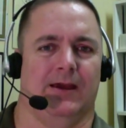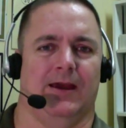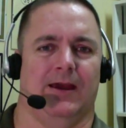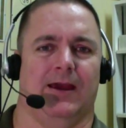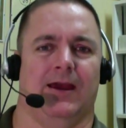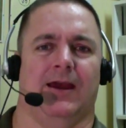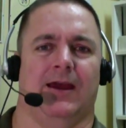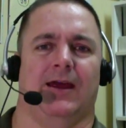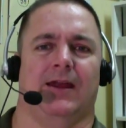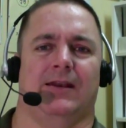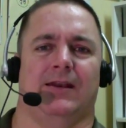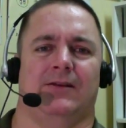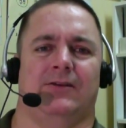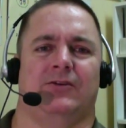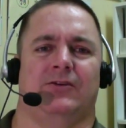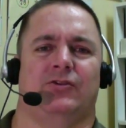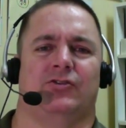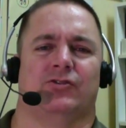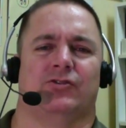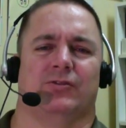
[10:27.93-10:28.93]

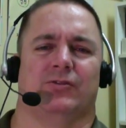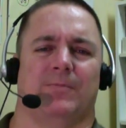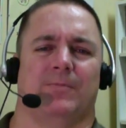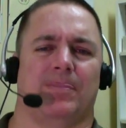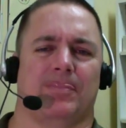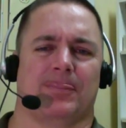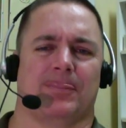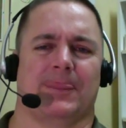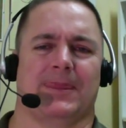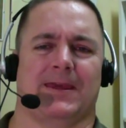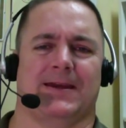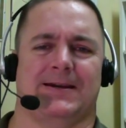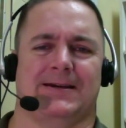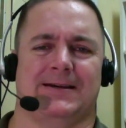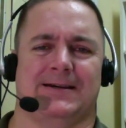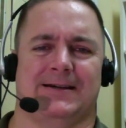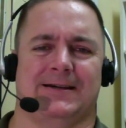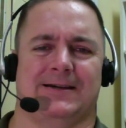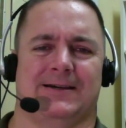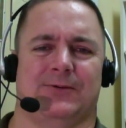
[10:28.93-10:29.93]
And
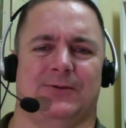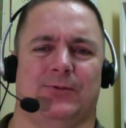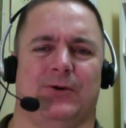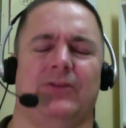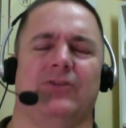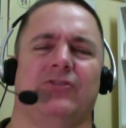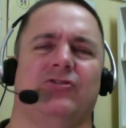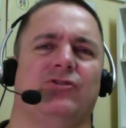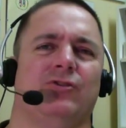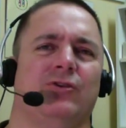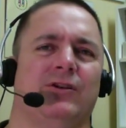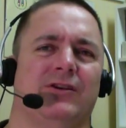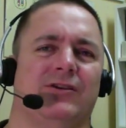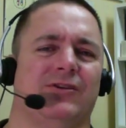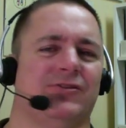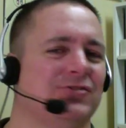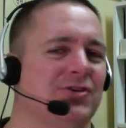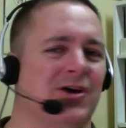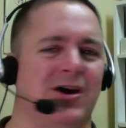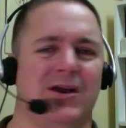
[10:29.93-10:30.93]
when the student
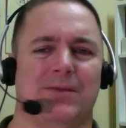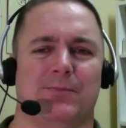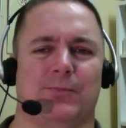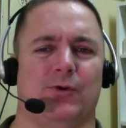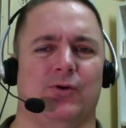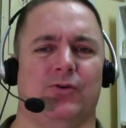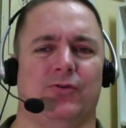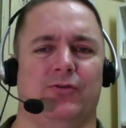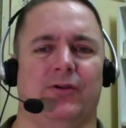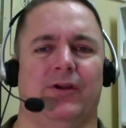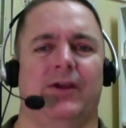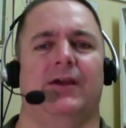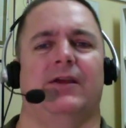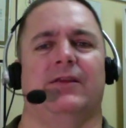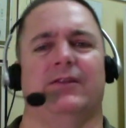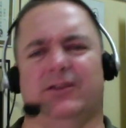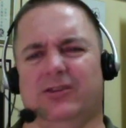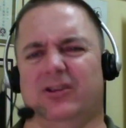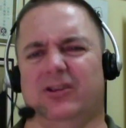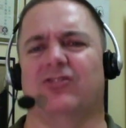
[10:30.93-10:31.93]
does not move,
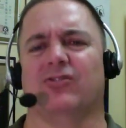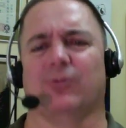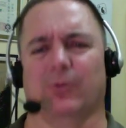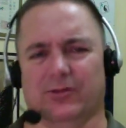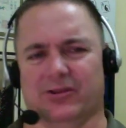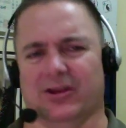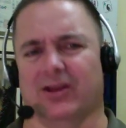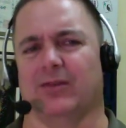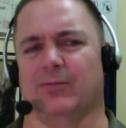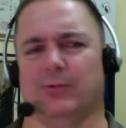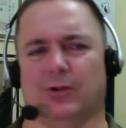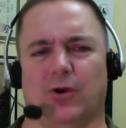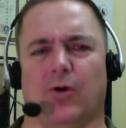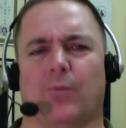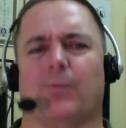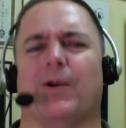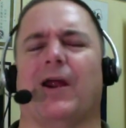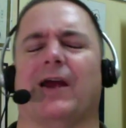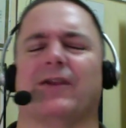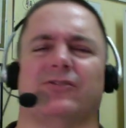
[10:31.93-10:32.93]
the teacher will tell them to
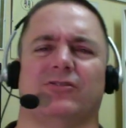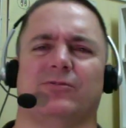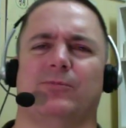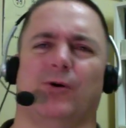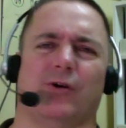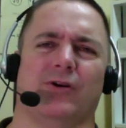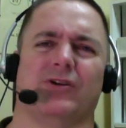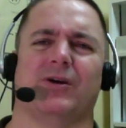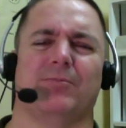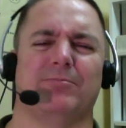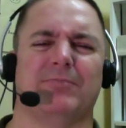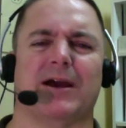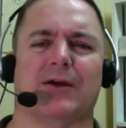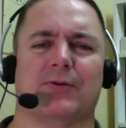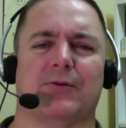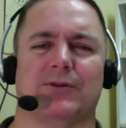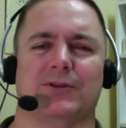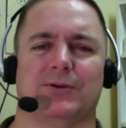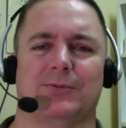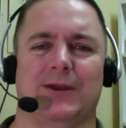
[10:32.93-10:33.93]
go practice more and come
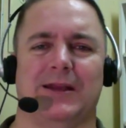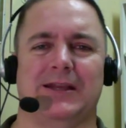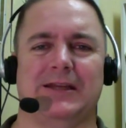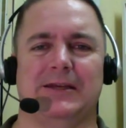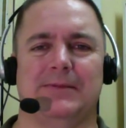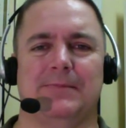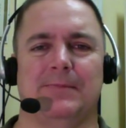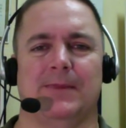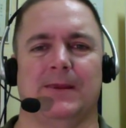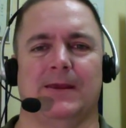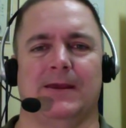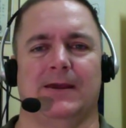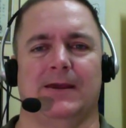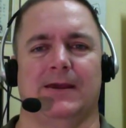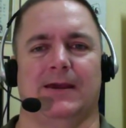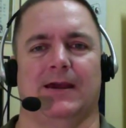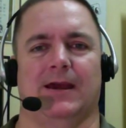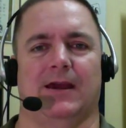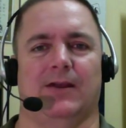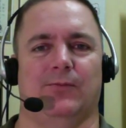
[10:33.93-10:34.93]
back when they're ready.
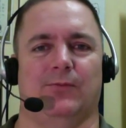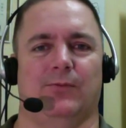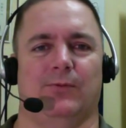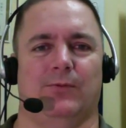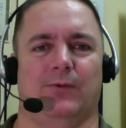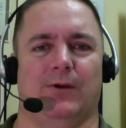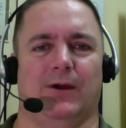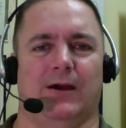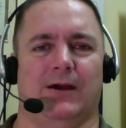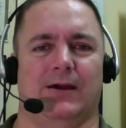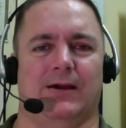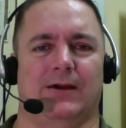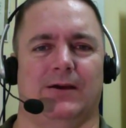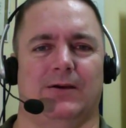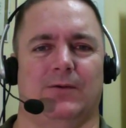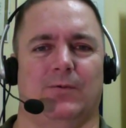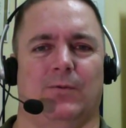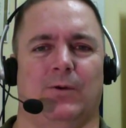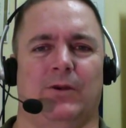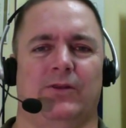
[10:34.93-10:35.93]
And
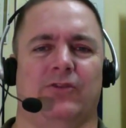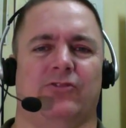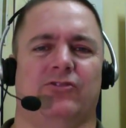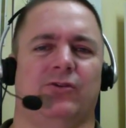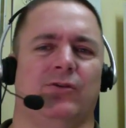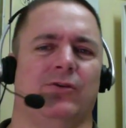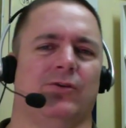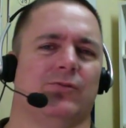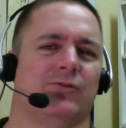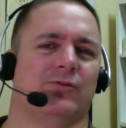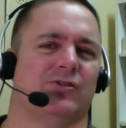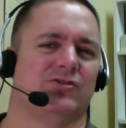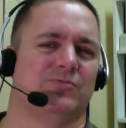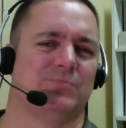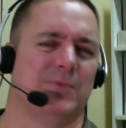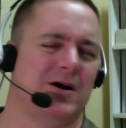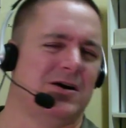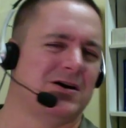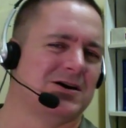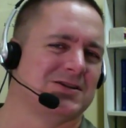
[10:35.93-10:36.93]
when the student
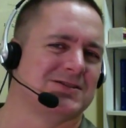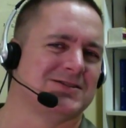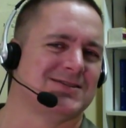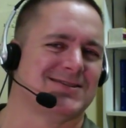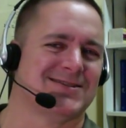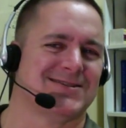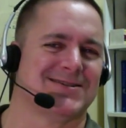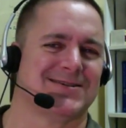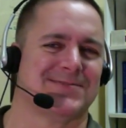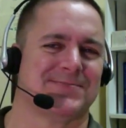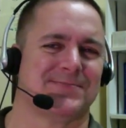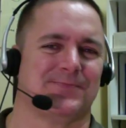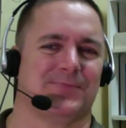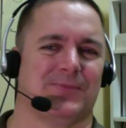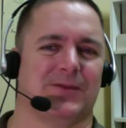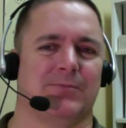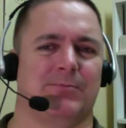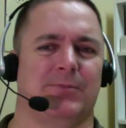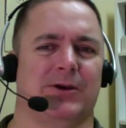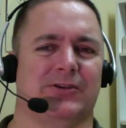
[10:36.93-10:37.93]
responds,
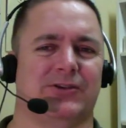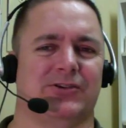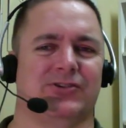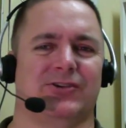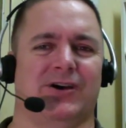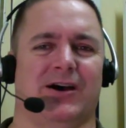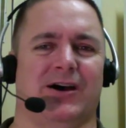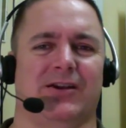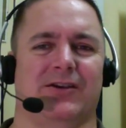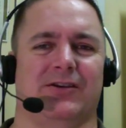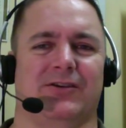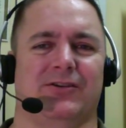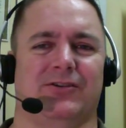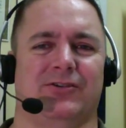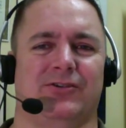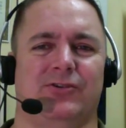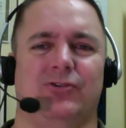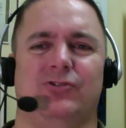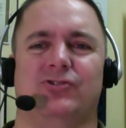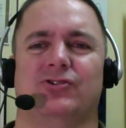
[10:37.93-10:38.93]
but does not
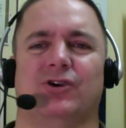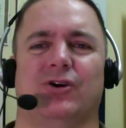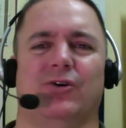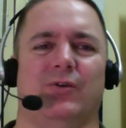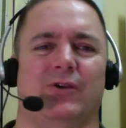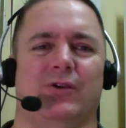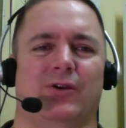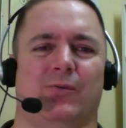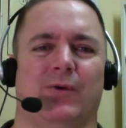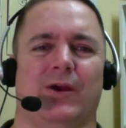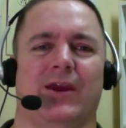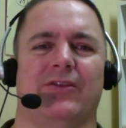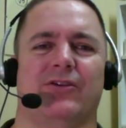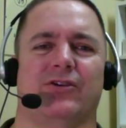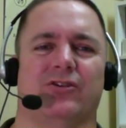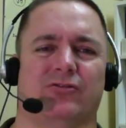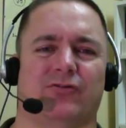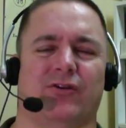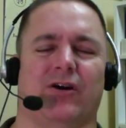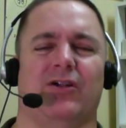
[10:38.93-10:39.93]
do so in a way
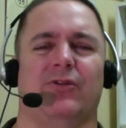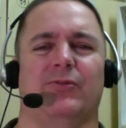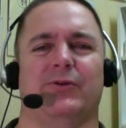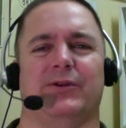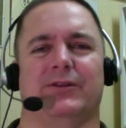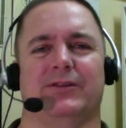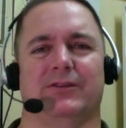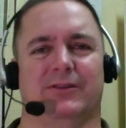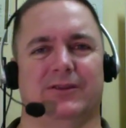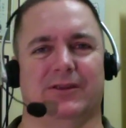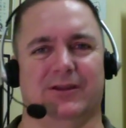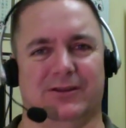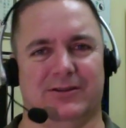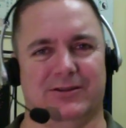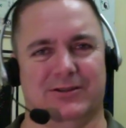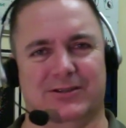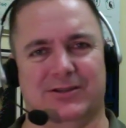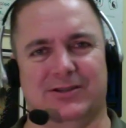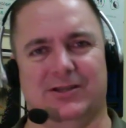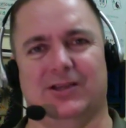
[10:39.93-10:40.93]
that is following the
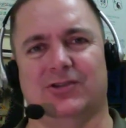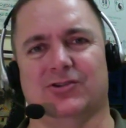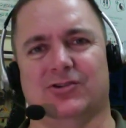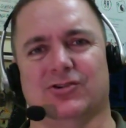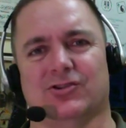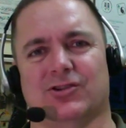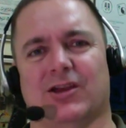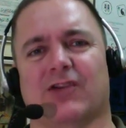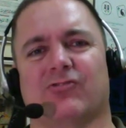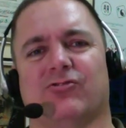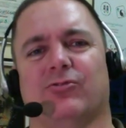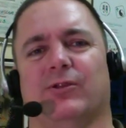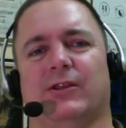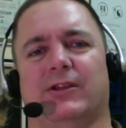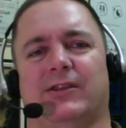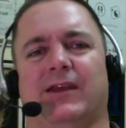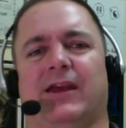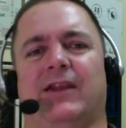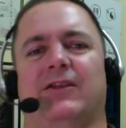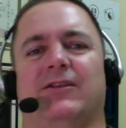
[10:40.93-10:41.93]
teacher's actual
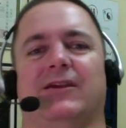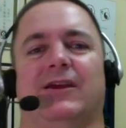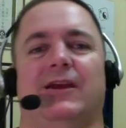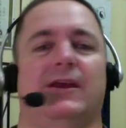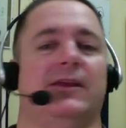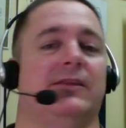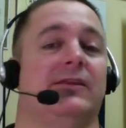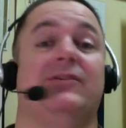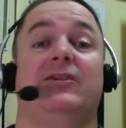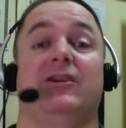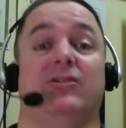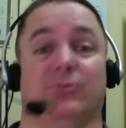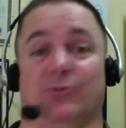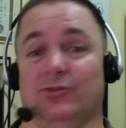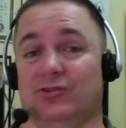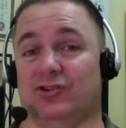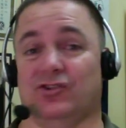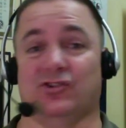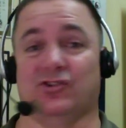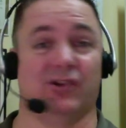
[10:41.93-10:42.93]
intent, the teacher will
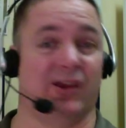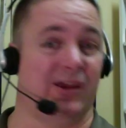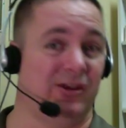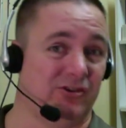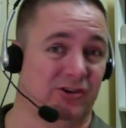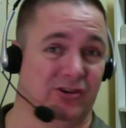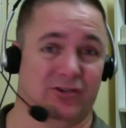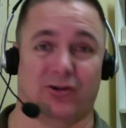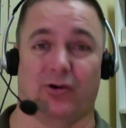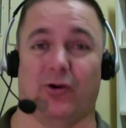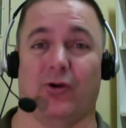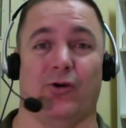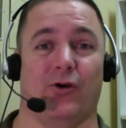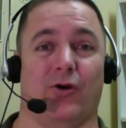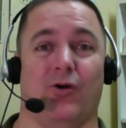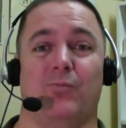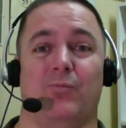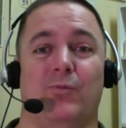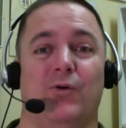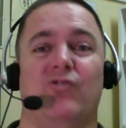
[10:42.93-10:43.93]
just change his or her
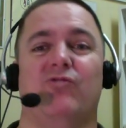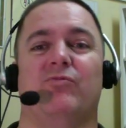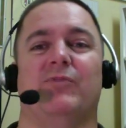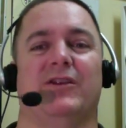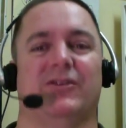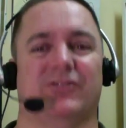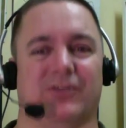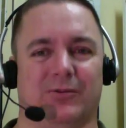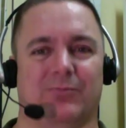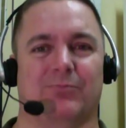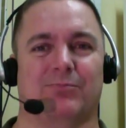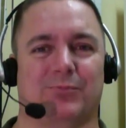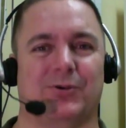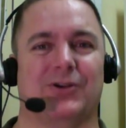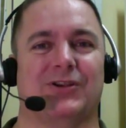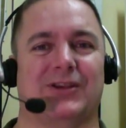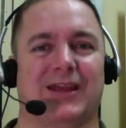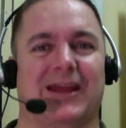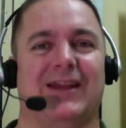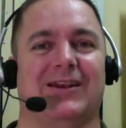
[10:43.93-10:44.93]
own movements and
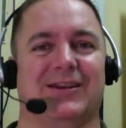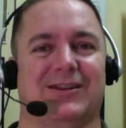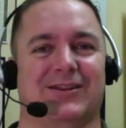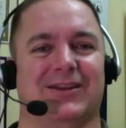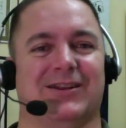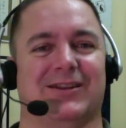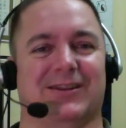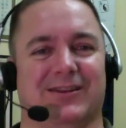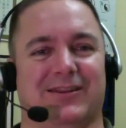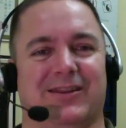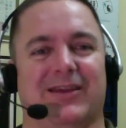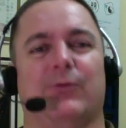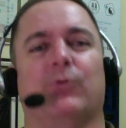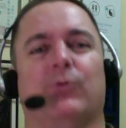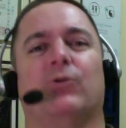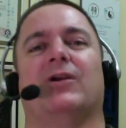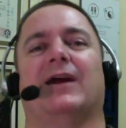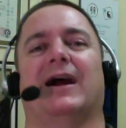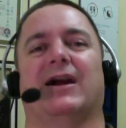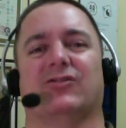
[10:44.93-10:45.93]
pretend that they
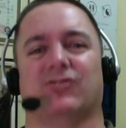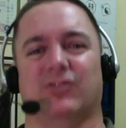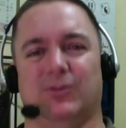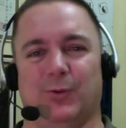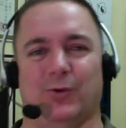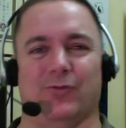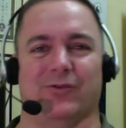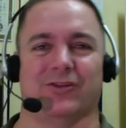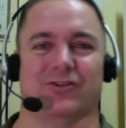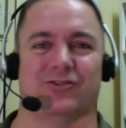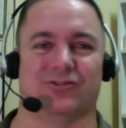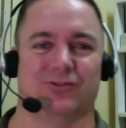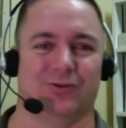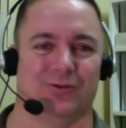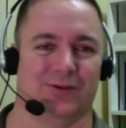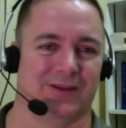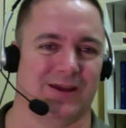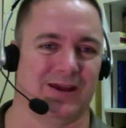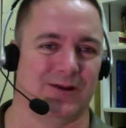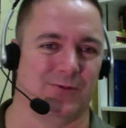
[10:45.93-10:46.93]
were actually moving the
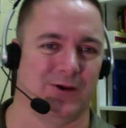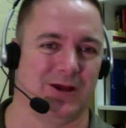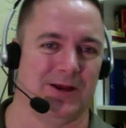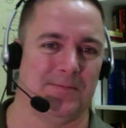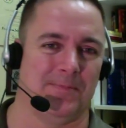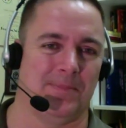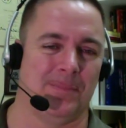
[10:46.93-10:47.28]
student that way.